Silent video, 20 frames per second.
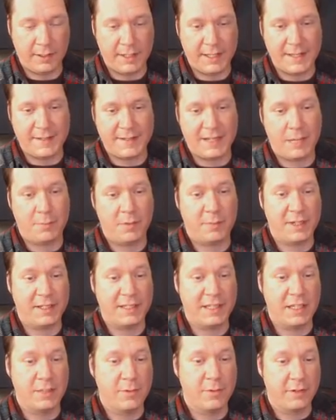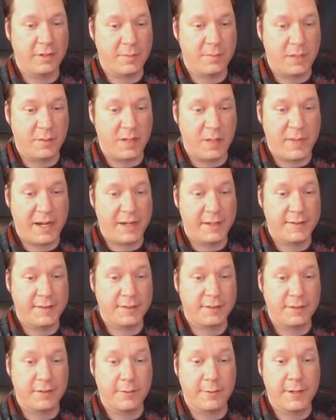I'm gonna hit tab on my keyboard to make my
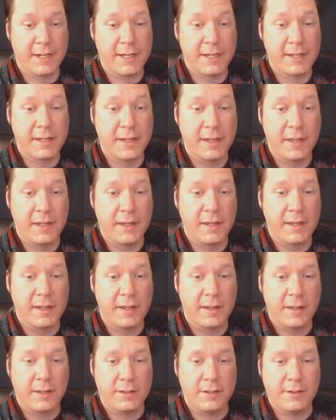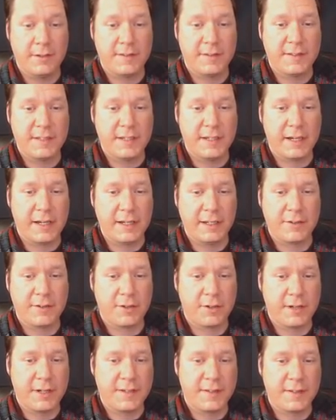palettes go away. And you can see I
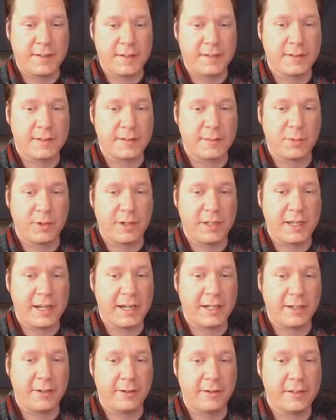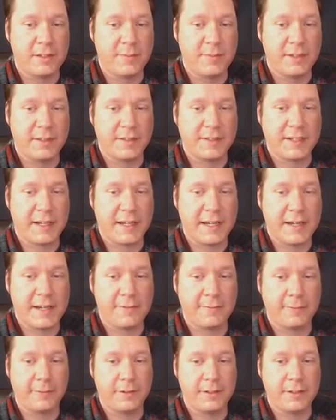can trace this pretty accurately because I
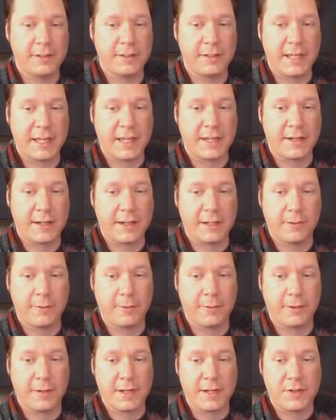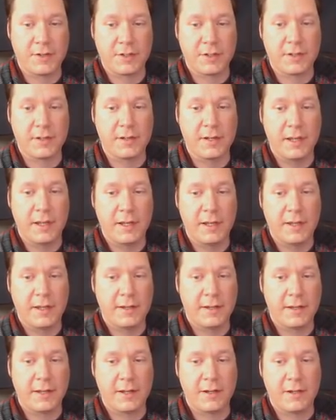have really good hand-eye coordination.
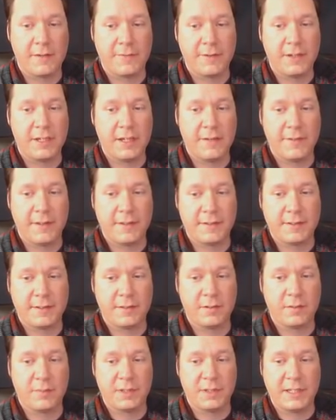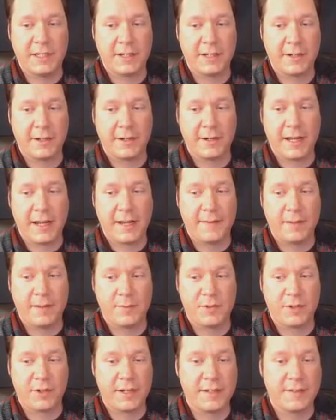Now if you gave this to a beginner and had
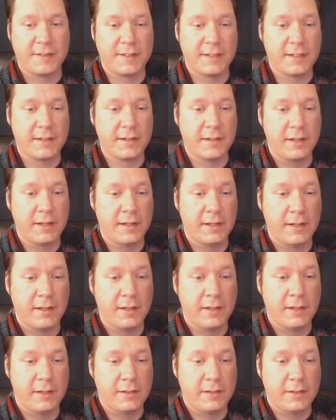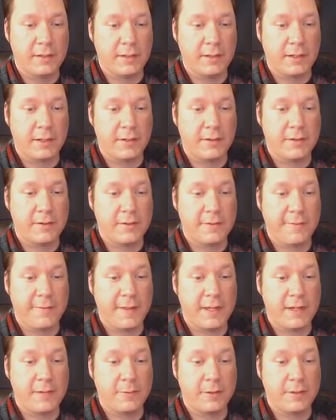them trace it, I don't know
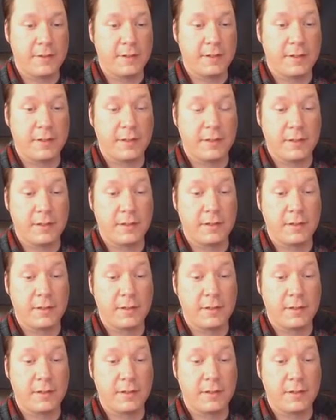if they would